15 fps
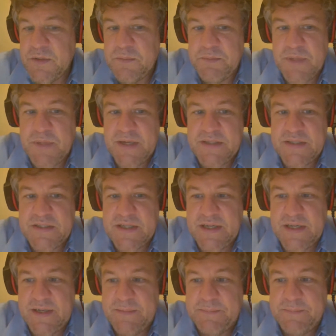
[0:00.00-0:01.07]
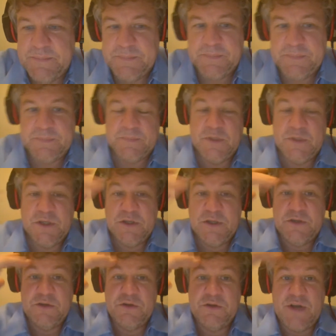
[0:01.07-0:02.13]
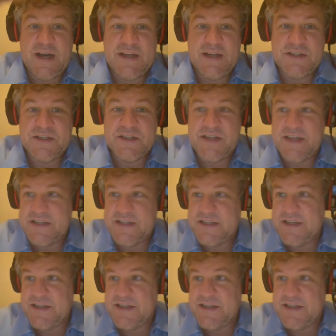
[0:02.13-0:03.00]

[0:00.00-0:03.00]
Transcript: but you guys take